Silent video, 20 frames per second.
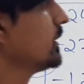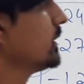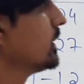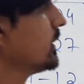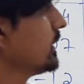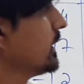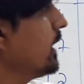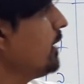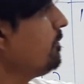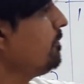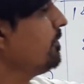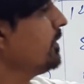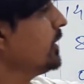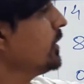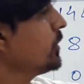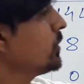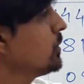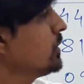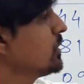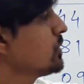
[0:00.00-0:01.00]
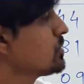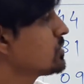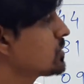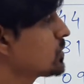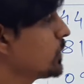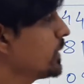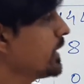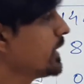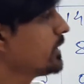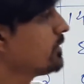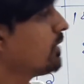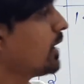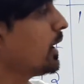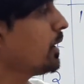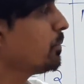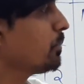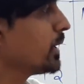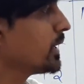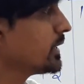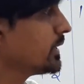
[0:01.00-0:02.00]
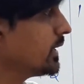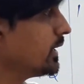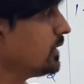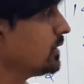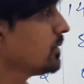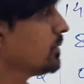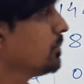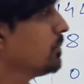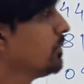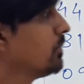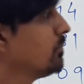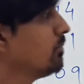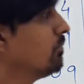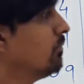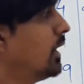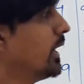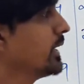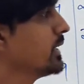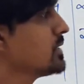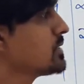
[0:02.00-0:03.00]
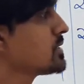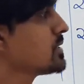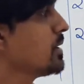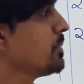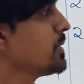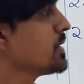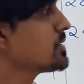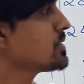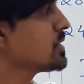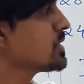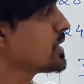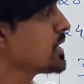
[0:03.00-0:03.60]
f into u square divided by n minus summation